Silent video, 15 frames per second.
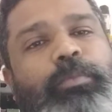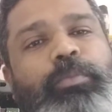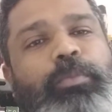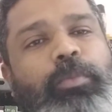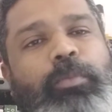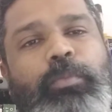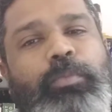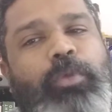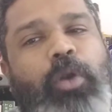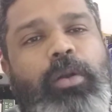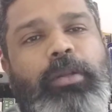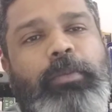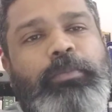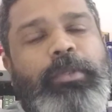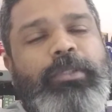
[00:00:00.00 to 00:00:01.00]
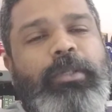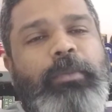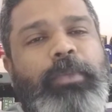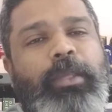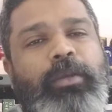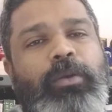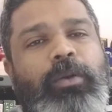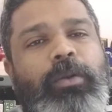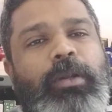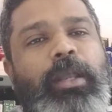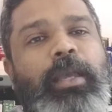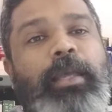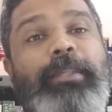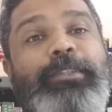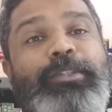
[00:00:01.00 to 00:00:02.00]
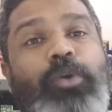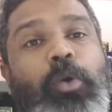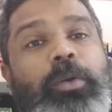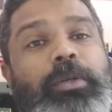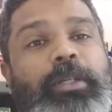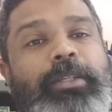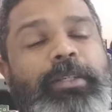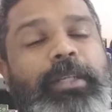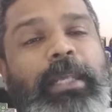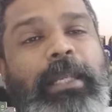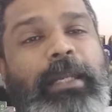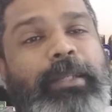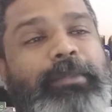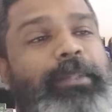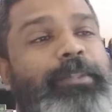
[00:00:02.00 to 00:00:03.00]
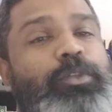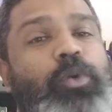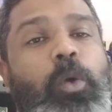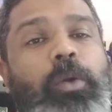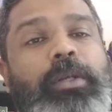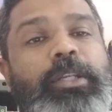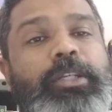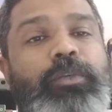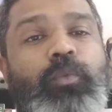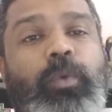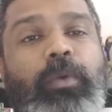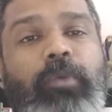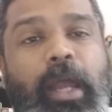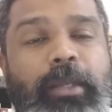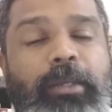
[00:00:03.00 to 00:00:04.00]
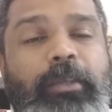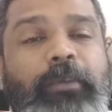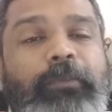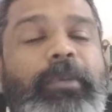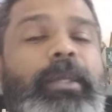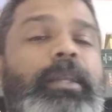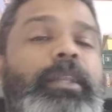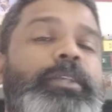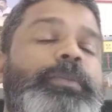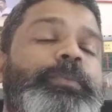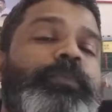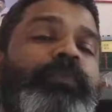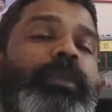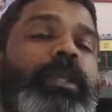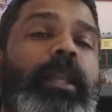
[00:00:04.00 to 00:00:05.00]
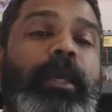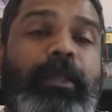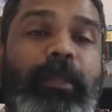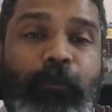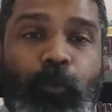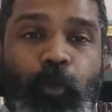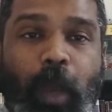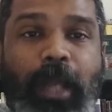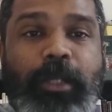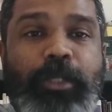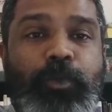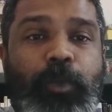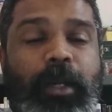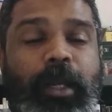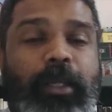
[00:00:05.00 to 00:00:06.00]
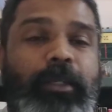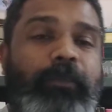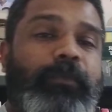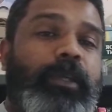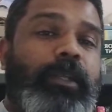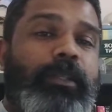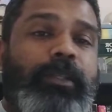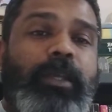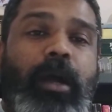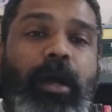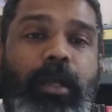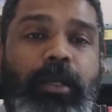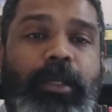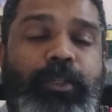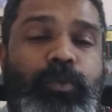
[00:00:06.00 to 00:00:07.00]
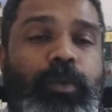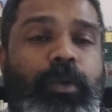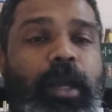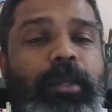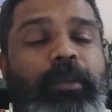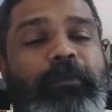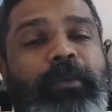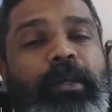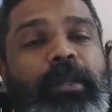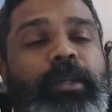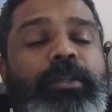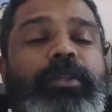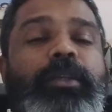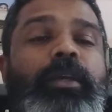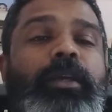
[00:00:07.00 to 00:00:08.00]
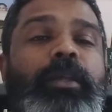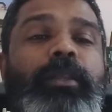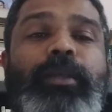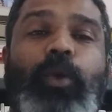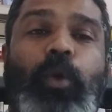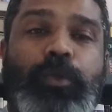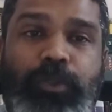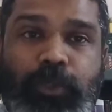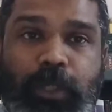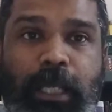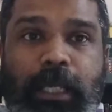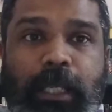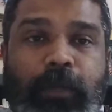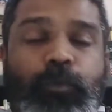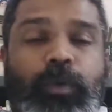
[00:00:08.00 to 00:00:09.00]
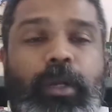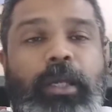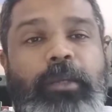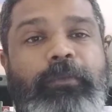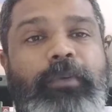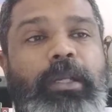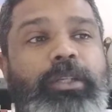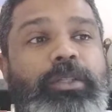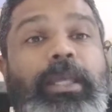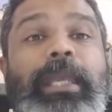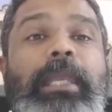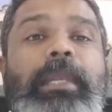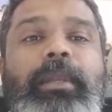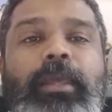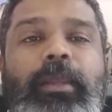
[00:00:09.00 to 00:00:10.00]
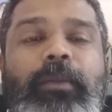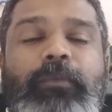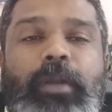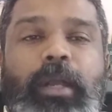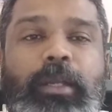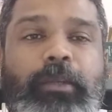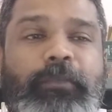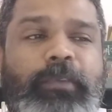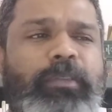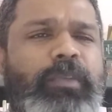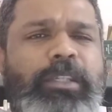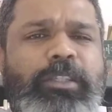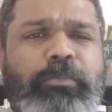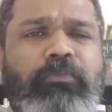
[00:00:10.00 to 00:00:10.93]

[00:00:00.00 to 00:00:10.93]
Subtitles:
brought up something called Scottish English, the Scottish variety of English, like the Welsh variety of English, the Irish variety of English, the Australian variety of English, the Indian variety of English.